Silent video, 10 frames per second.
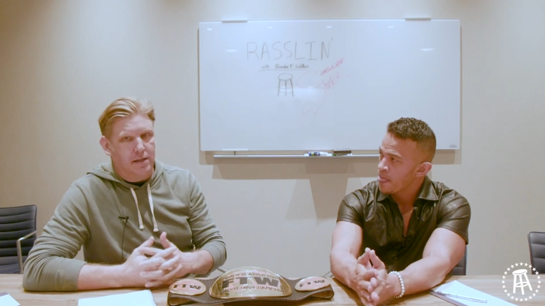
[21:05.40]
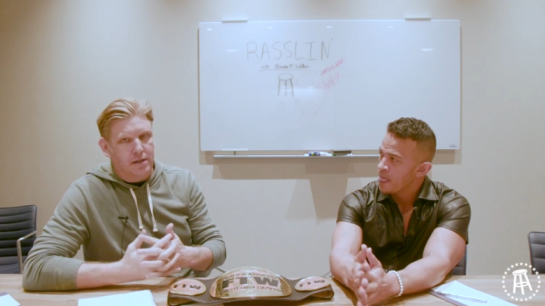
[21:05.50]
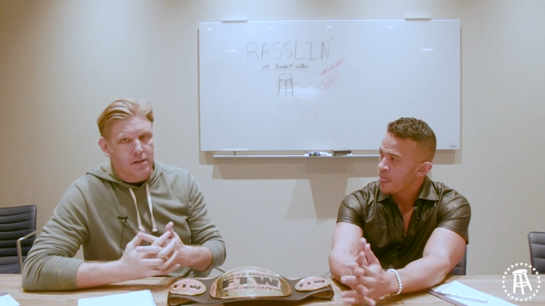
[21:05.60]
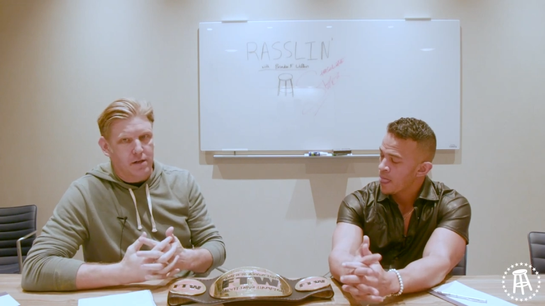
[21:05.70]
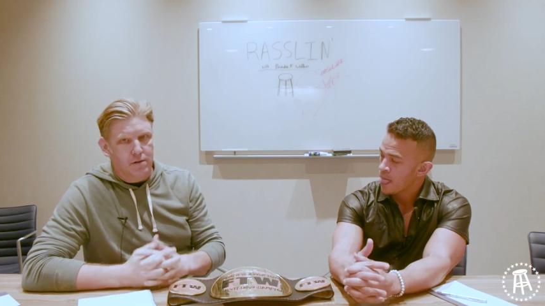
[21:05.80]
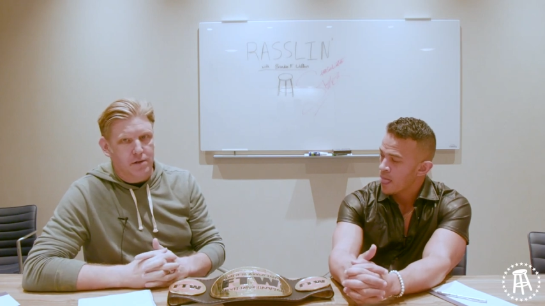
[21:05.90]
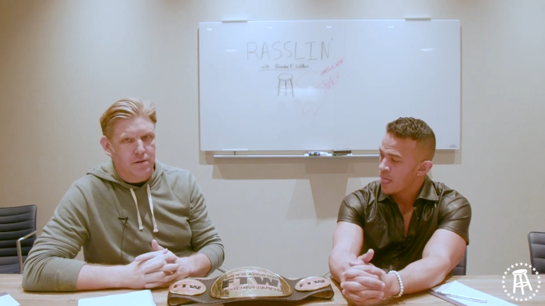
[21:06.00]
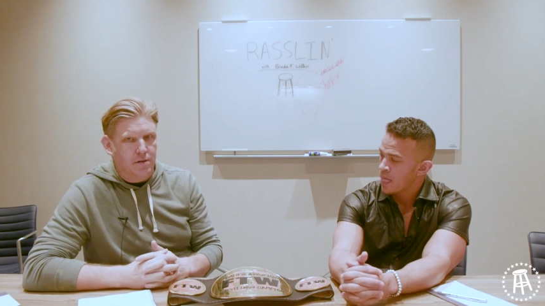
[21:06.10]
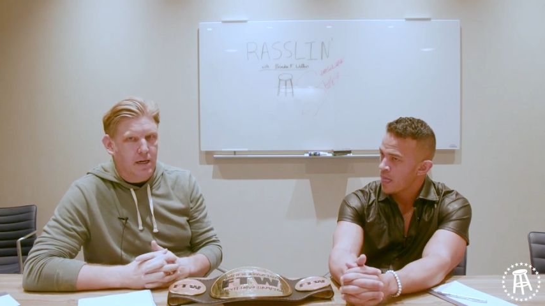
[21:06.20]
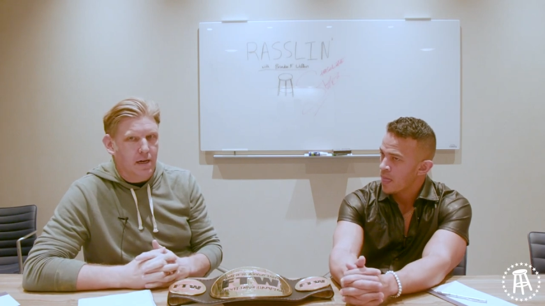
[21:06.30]
Speaker 1: me that you know
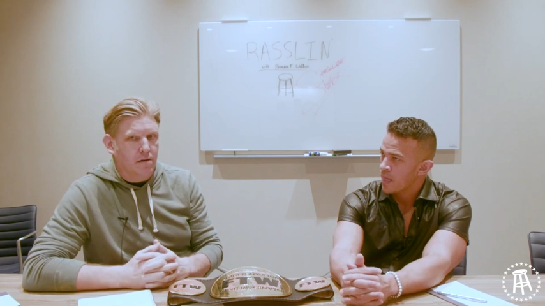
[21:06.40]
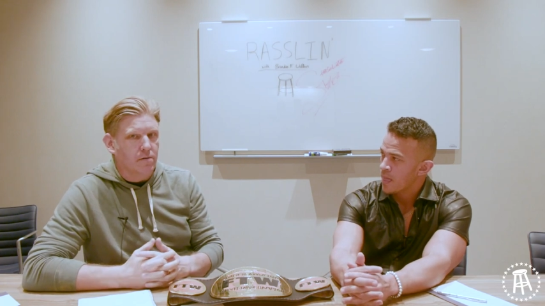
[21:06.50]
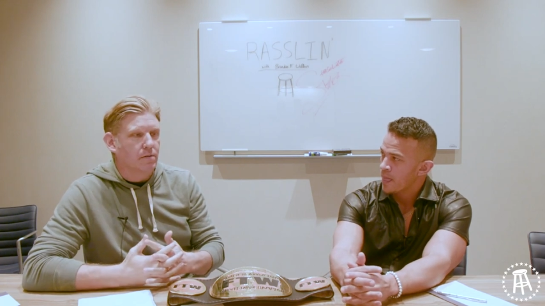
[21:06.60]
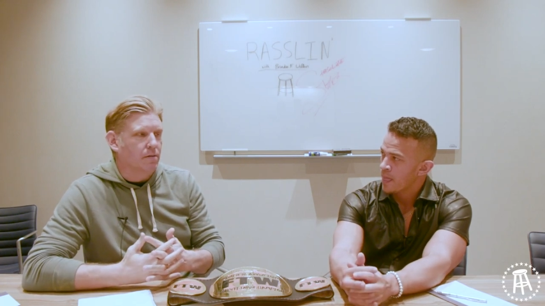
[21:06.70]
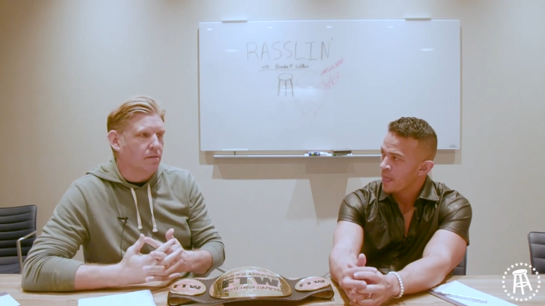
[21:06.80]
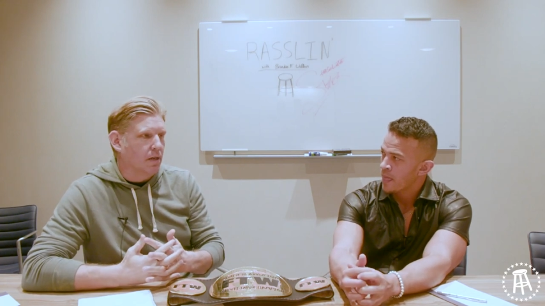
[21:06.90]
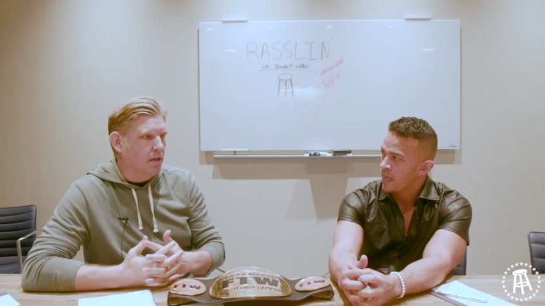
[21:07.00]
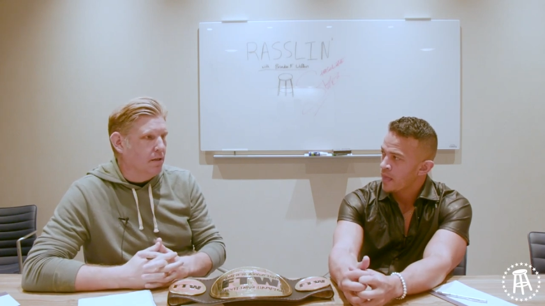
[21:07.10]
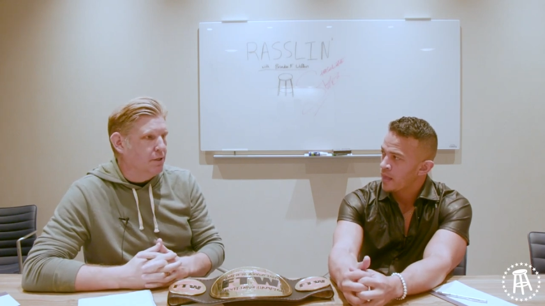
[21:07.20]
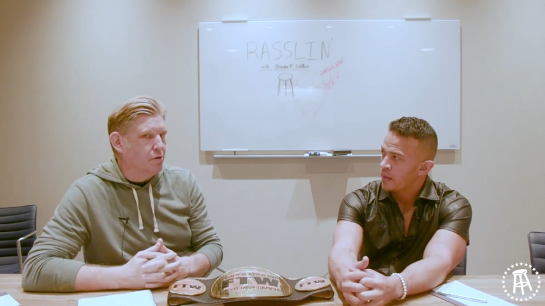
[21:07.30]
you're, you're now you're going
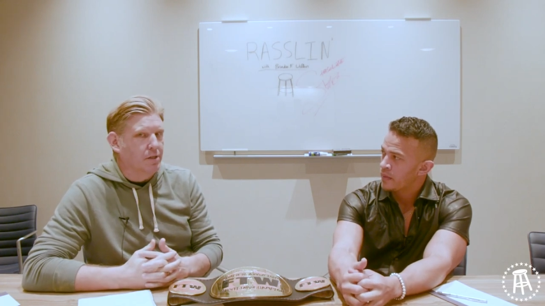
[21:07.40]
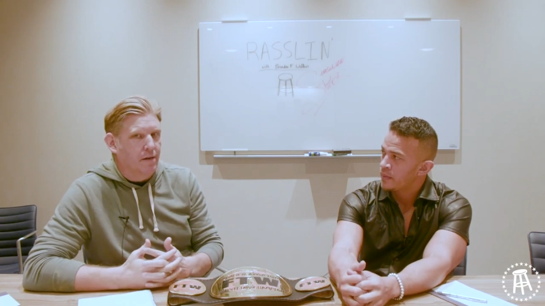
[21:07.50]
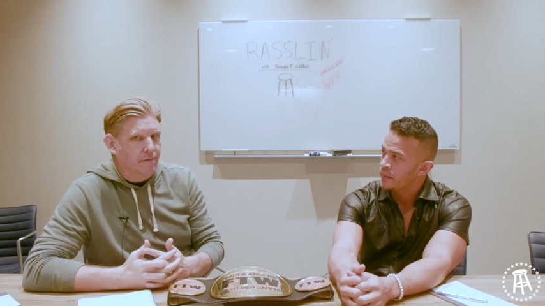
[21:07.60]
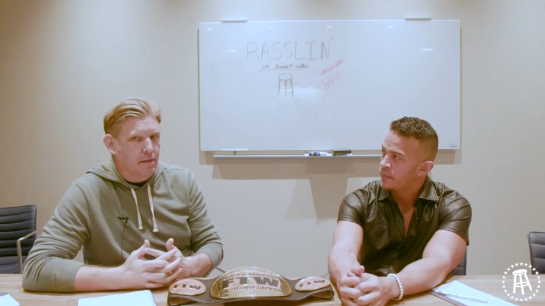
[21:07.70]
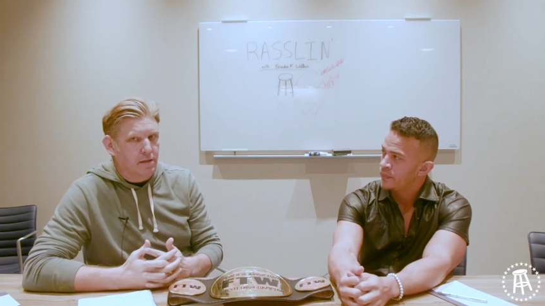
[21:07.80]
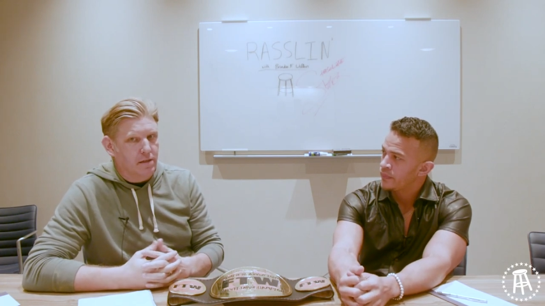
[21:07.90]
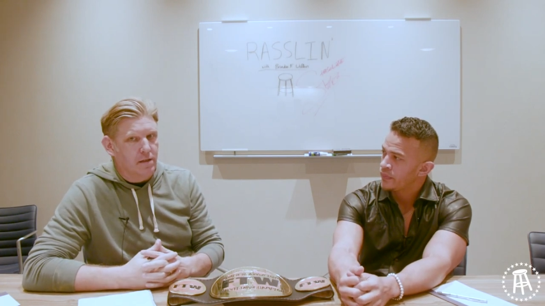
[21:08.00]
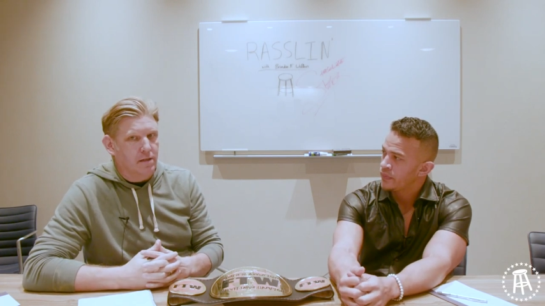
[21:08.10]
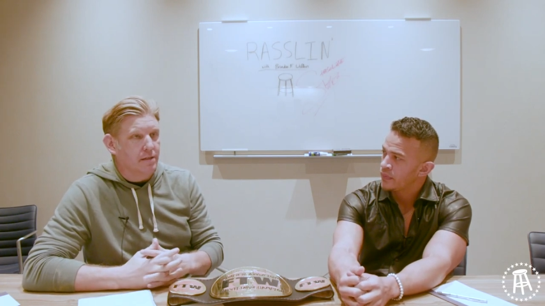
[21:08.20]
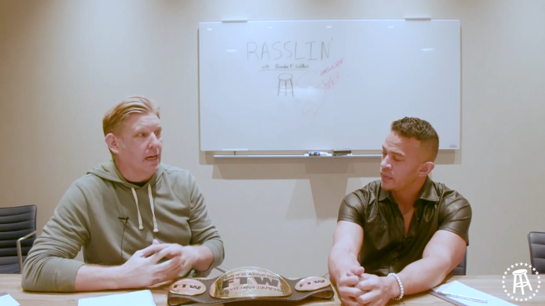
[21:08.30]
to unleash yourself in
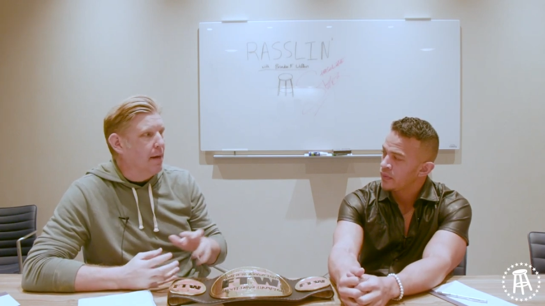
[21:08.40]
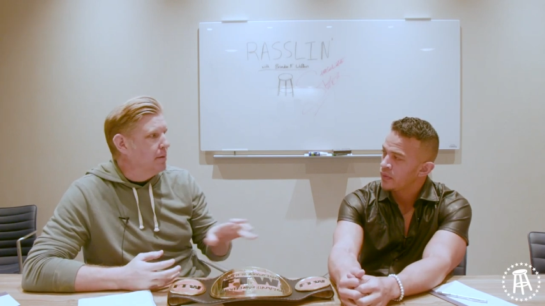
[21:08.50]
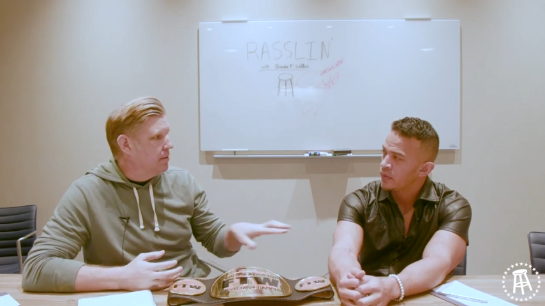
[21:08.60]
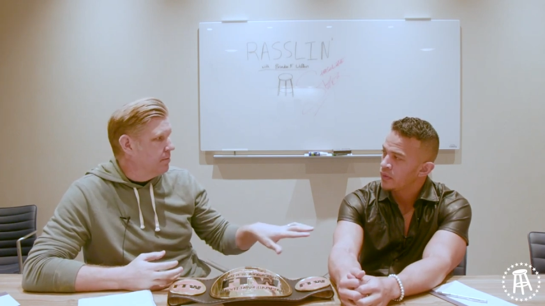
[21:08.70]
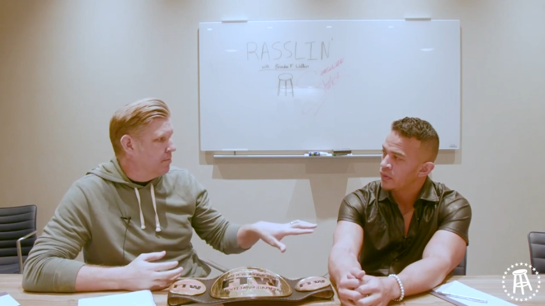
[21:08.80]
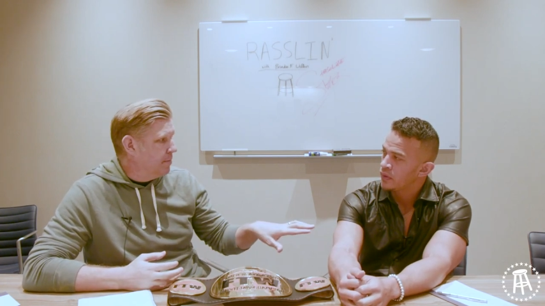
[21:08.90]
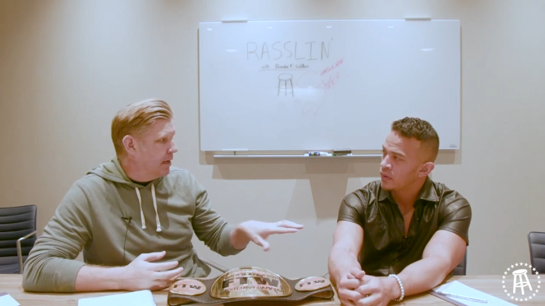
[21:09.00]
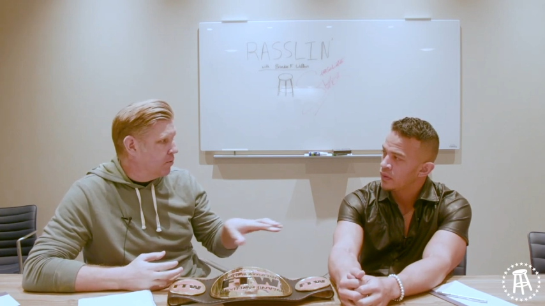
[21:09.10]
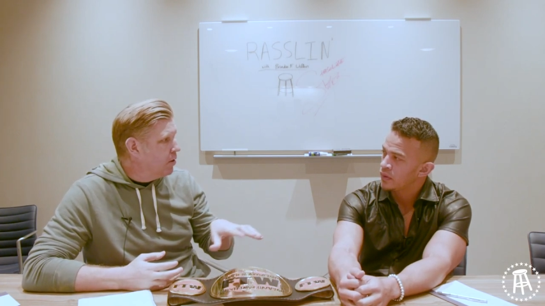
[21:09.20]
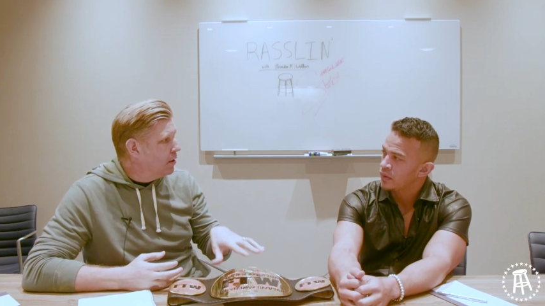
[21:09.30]
the Diamond
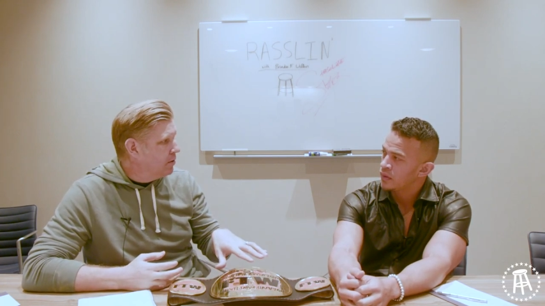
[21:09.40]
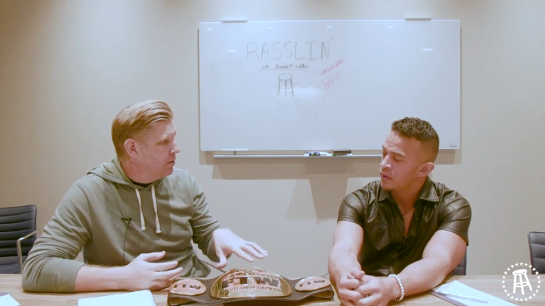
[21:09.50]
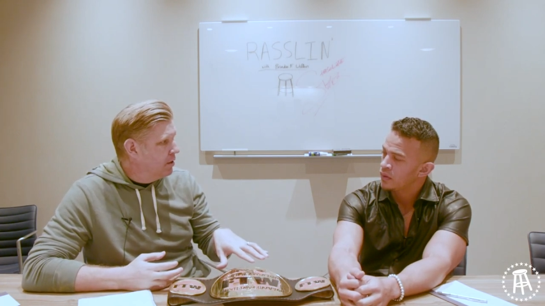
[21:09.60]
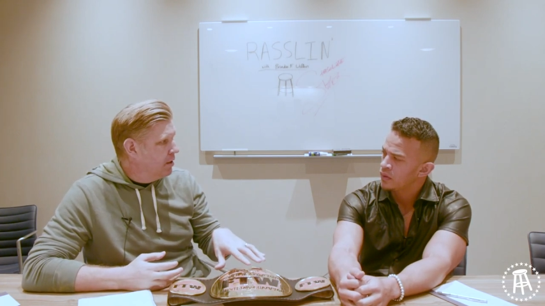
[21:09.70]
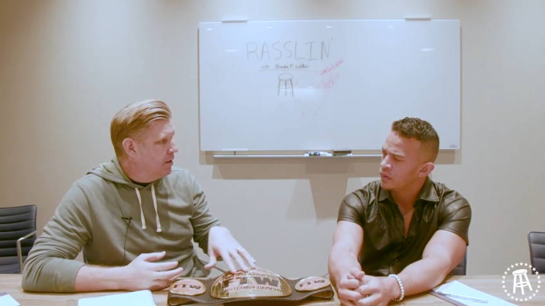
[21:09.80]
Battle Royal,